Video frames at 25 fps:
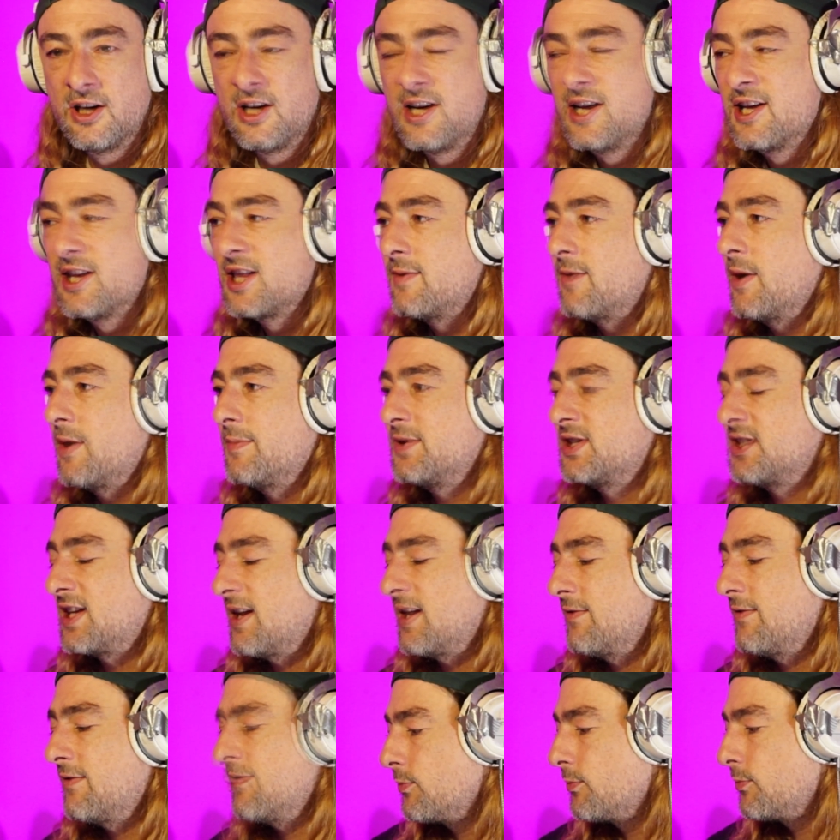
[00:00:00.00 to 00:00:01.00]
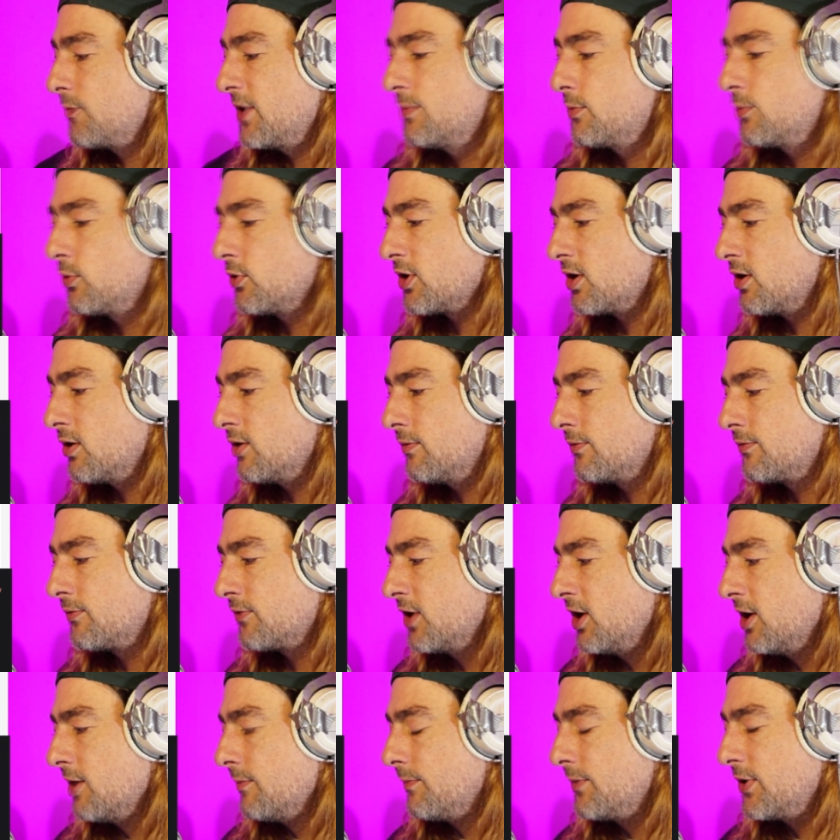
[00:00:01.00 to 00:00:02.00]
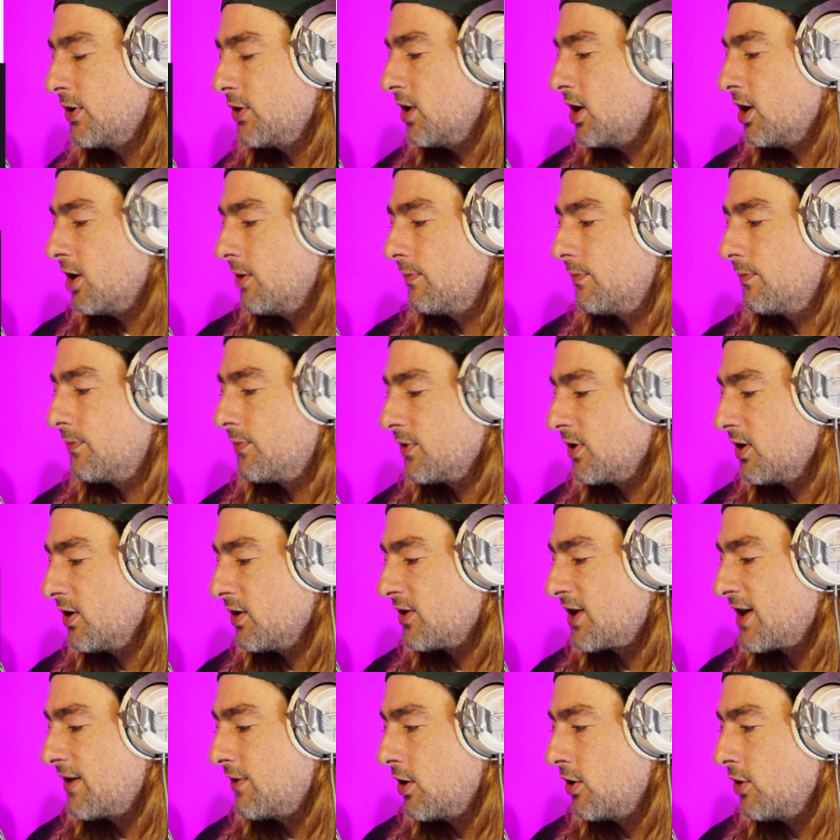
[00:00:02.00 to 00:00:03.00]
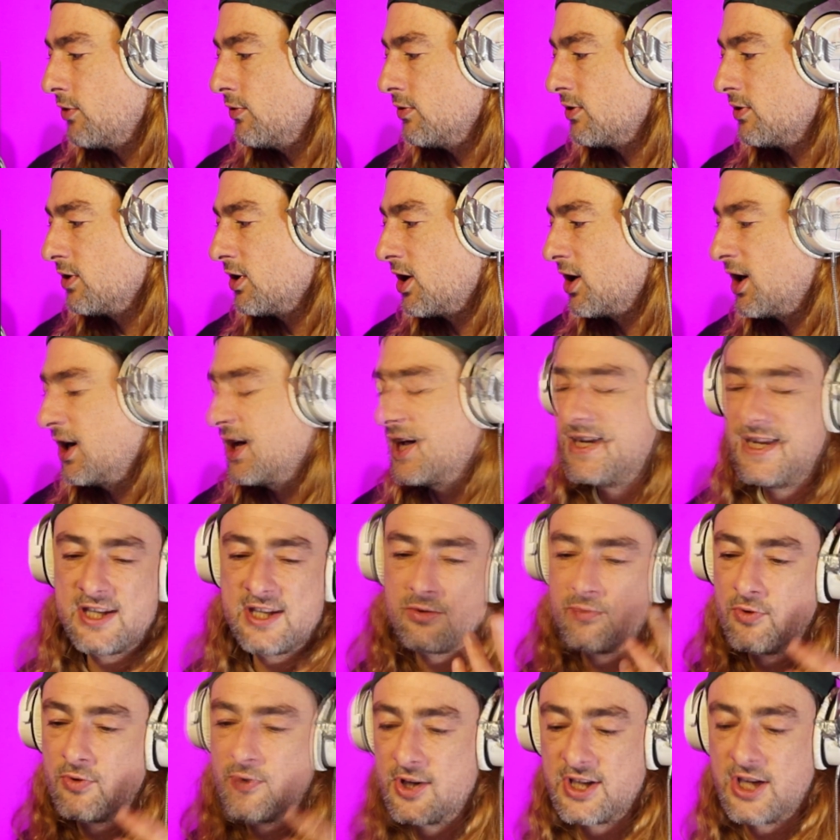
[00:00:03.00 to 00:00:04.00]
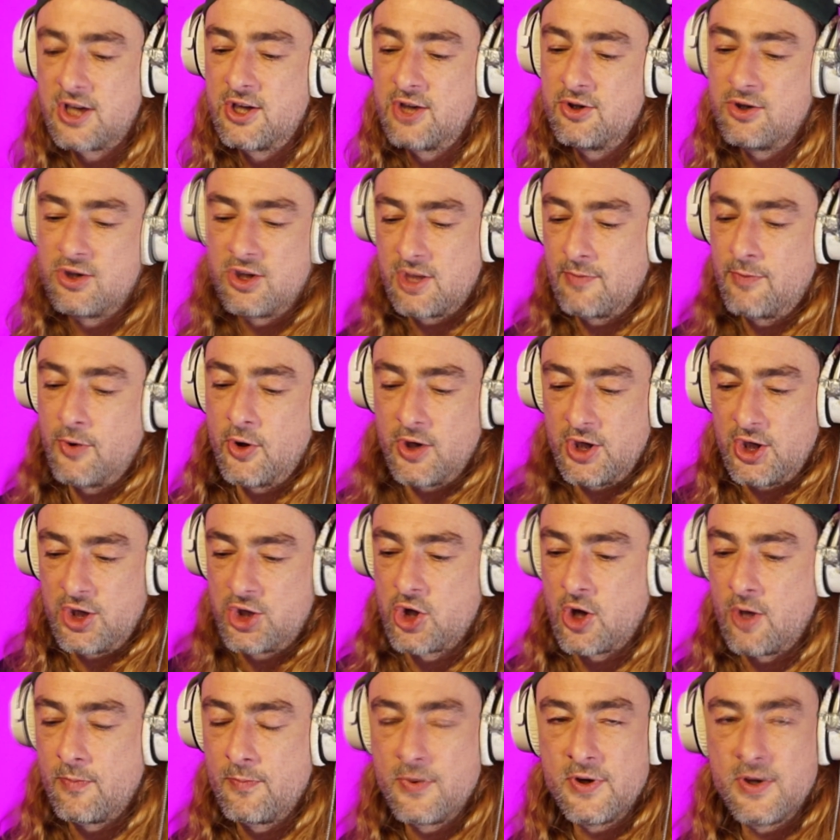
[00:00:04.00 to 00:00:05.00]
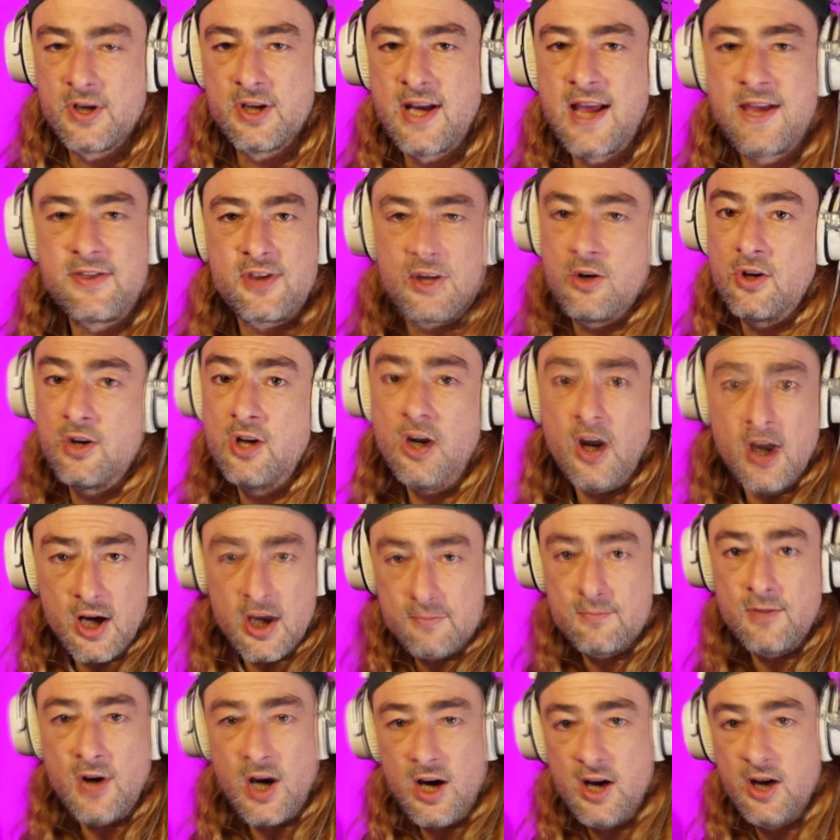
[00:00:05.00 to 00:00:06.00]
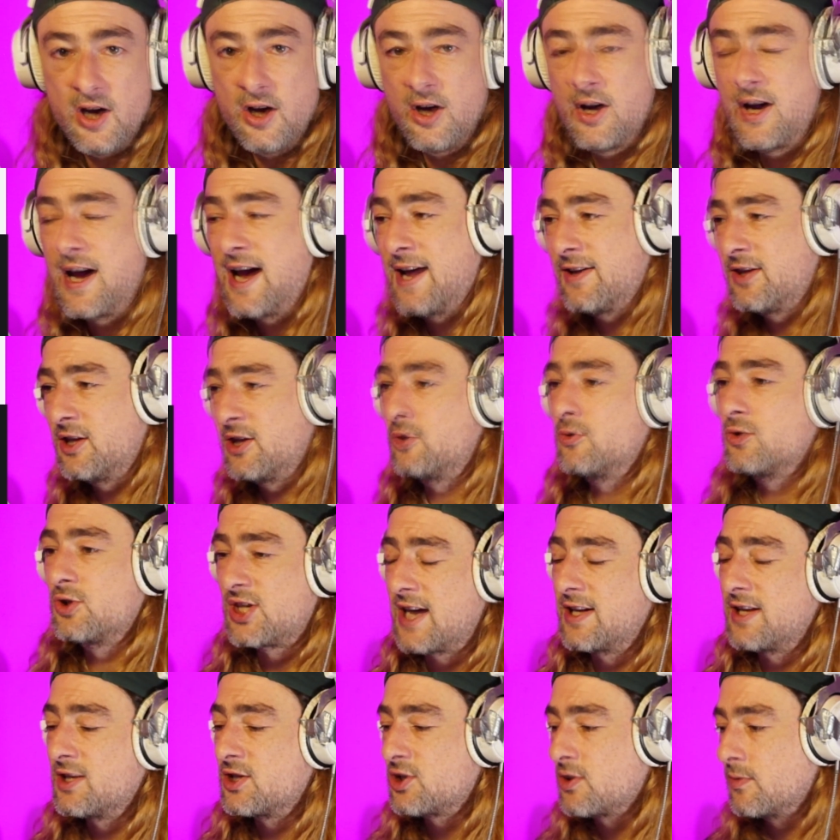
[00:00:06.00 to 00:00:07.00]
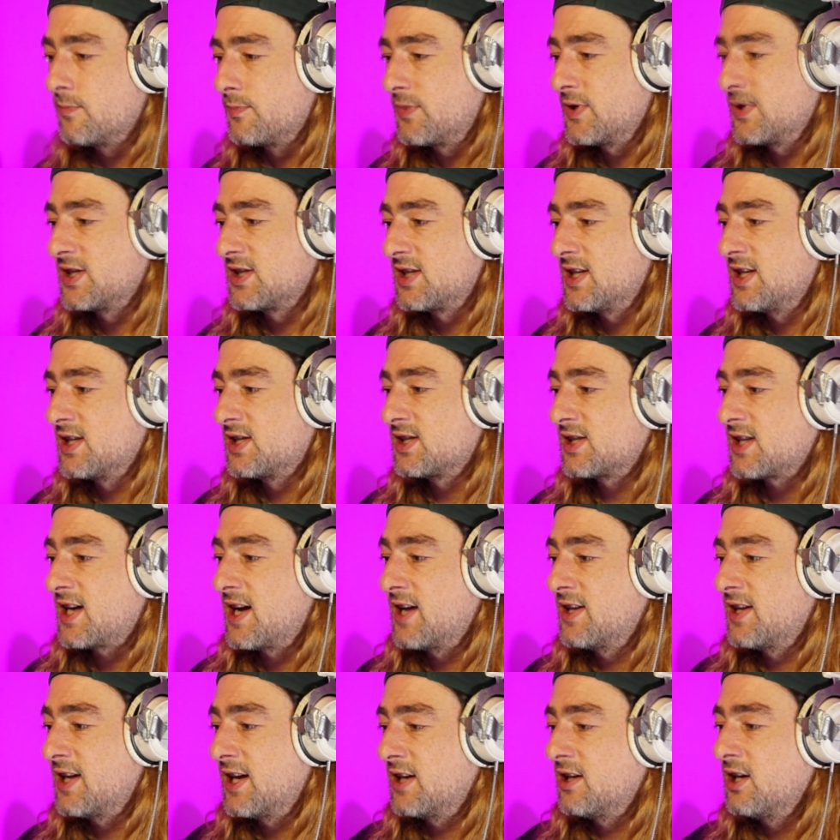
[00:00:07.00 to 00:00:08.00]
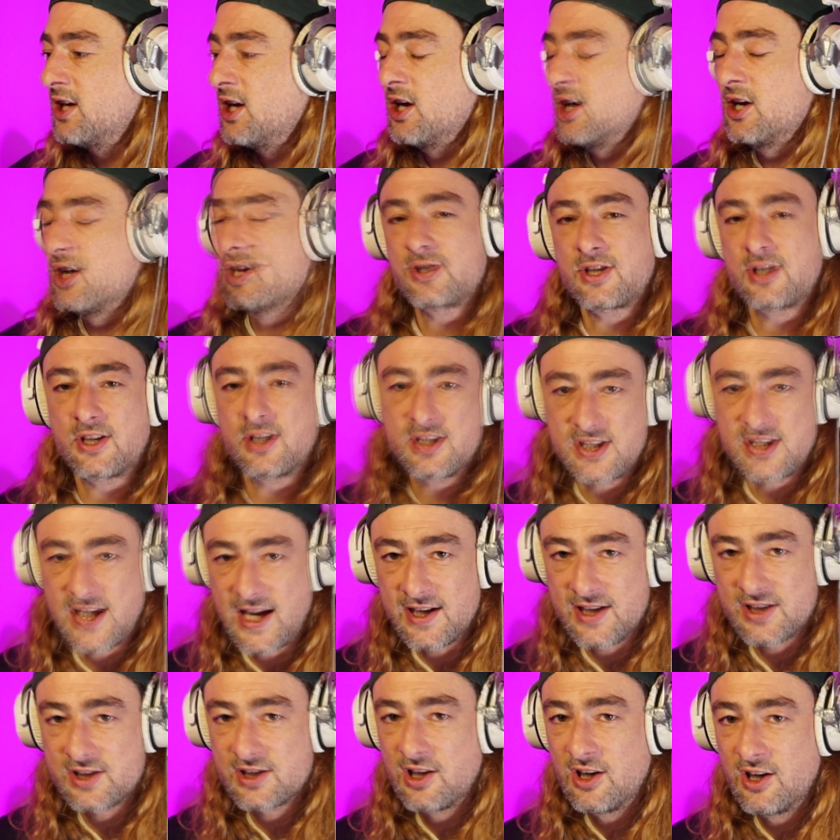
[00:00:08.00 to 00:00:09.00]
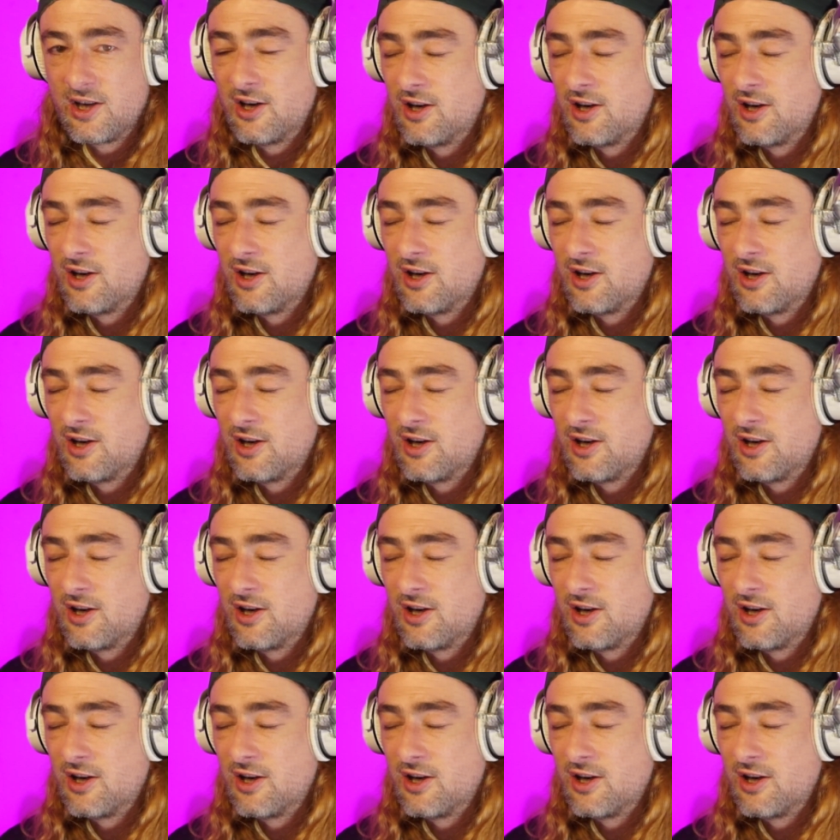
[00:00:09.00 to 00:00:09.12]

There might be several people that have built up their own, like Anita Roddick, who did the body shopping and ethical. You know, I admire her ethical stance on business and then her success.